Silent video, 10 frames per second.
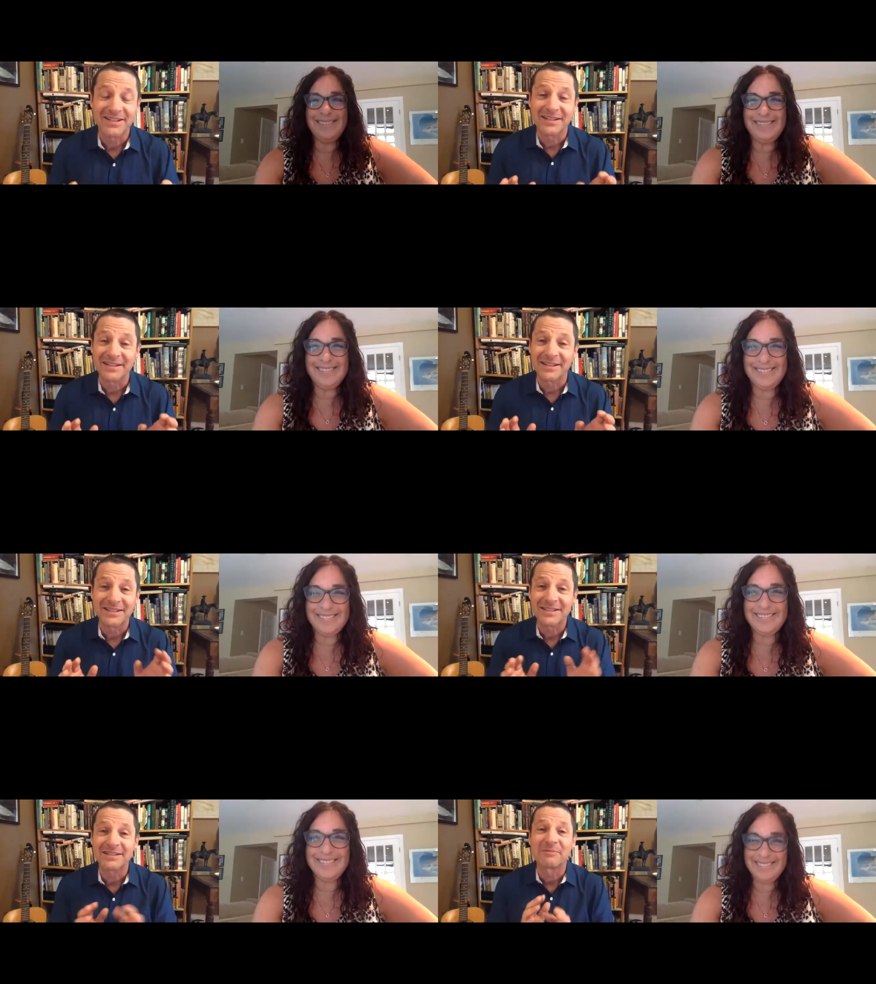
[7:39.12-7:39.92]
Speaker 1: to it's
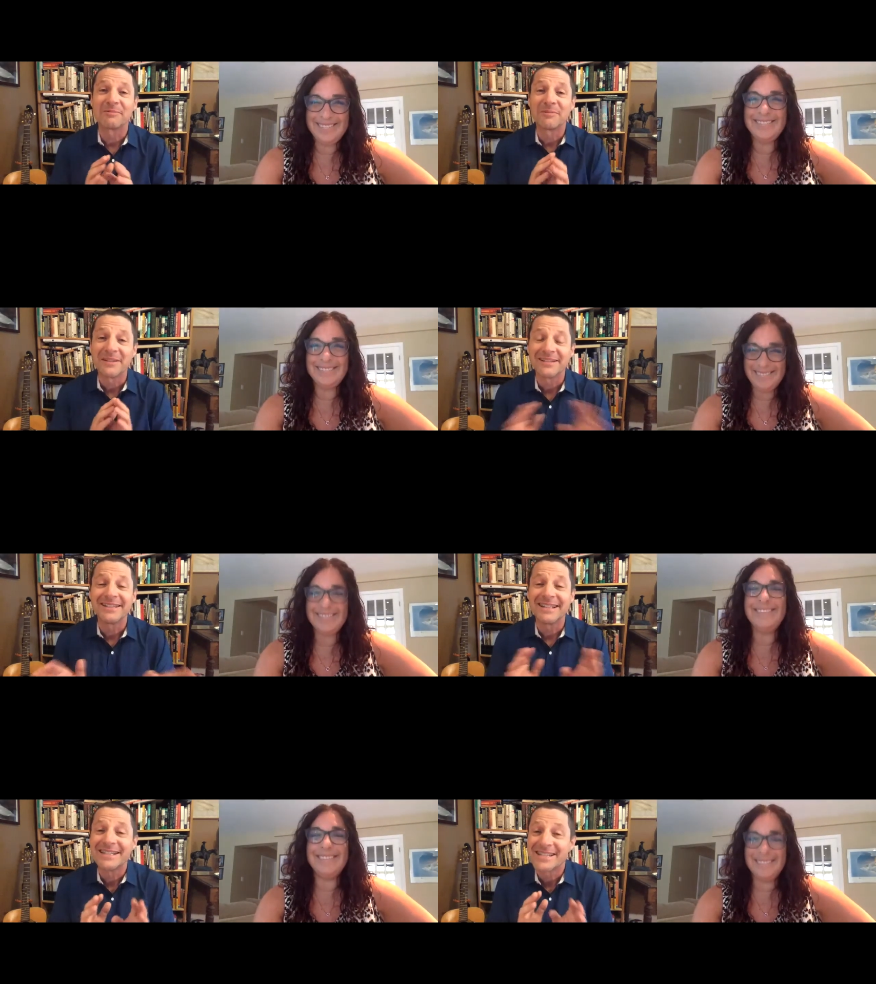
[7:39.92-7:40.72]
going to really
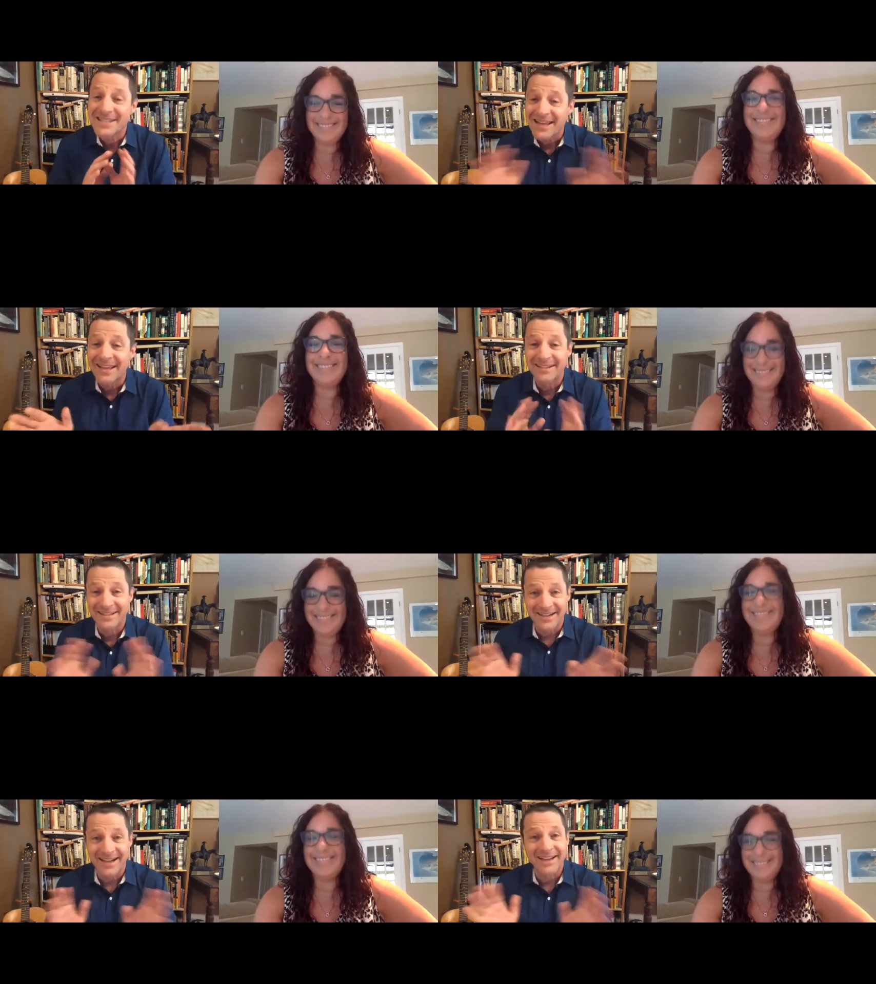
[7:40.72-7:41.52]
stink to
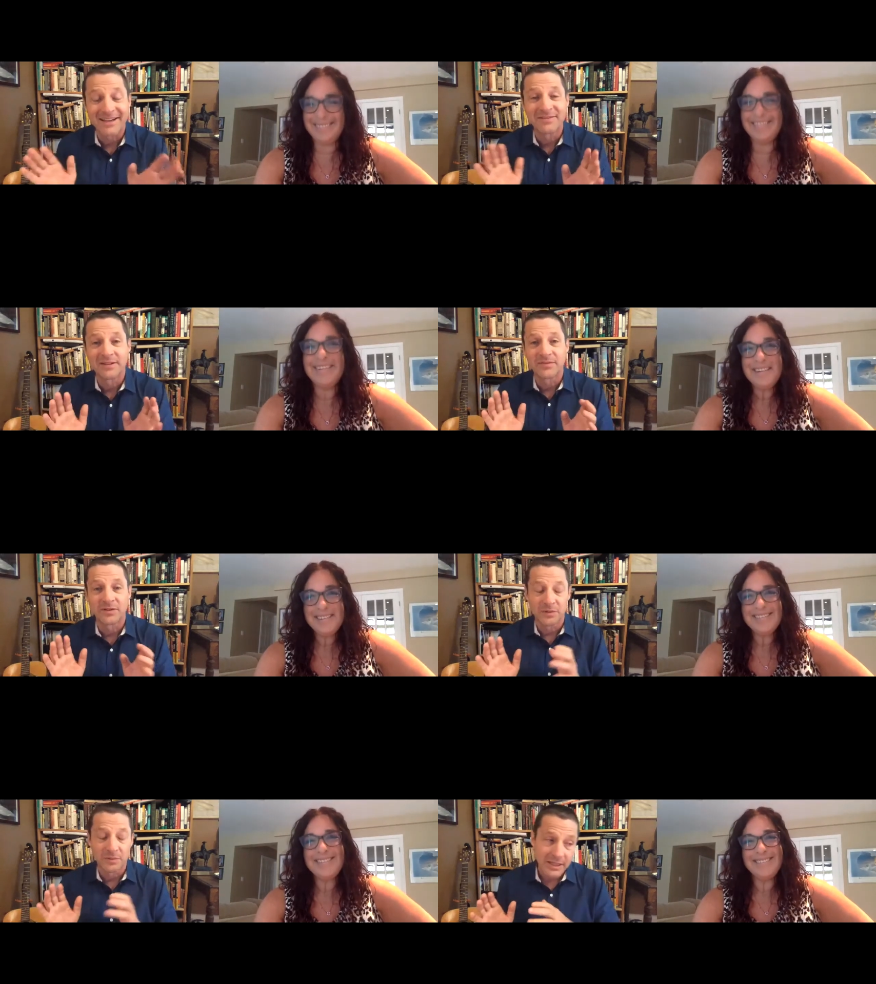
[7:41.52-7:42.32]
high heaven if
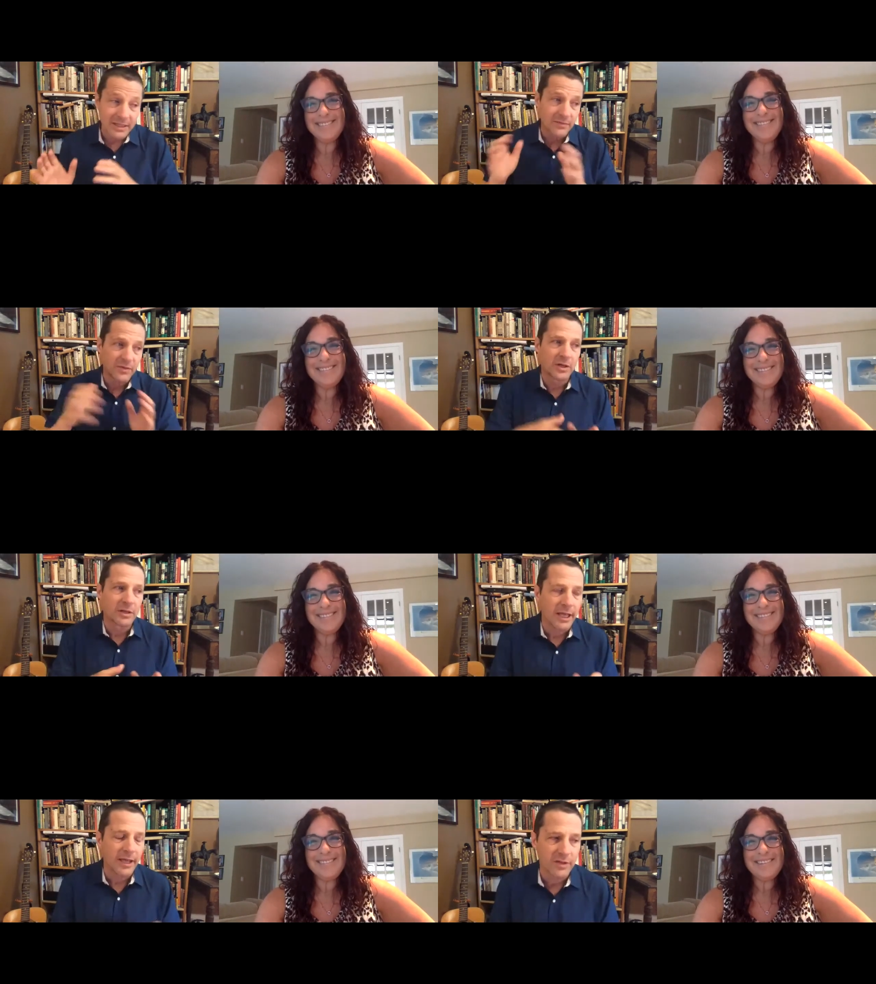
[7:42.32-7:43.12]
you if you don't
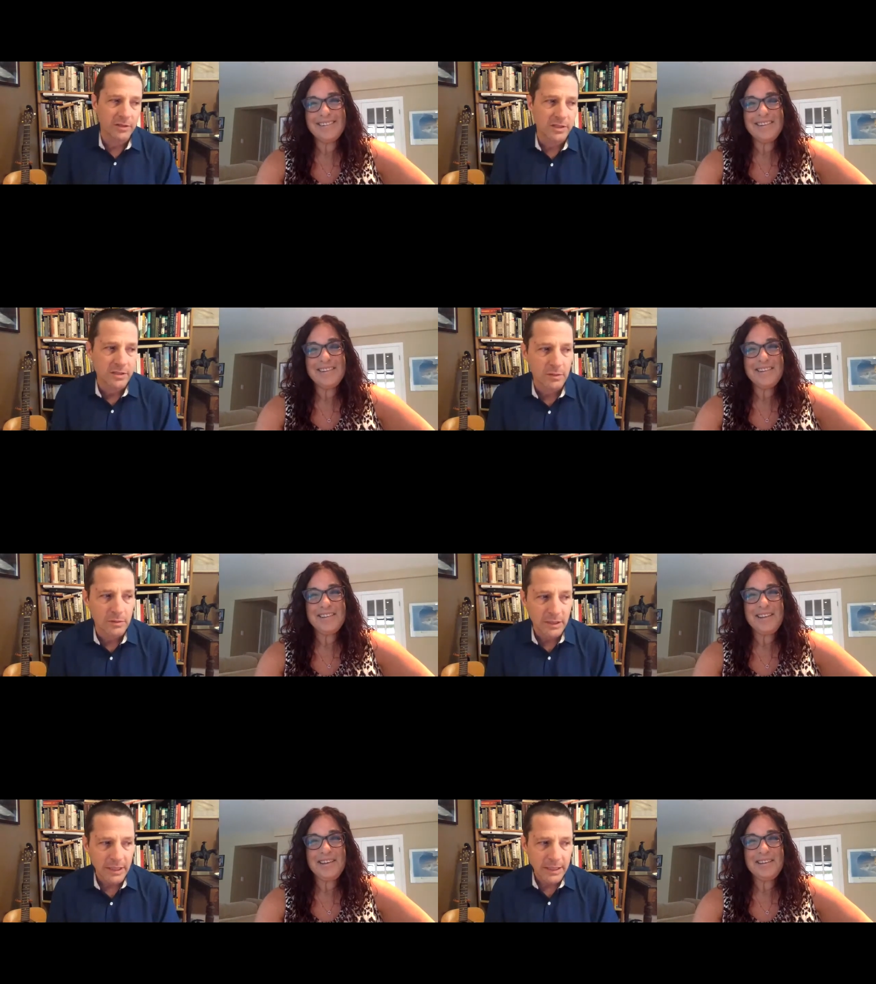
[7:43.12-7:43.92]
get there so yeah.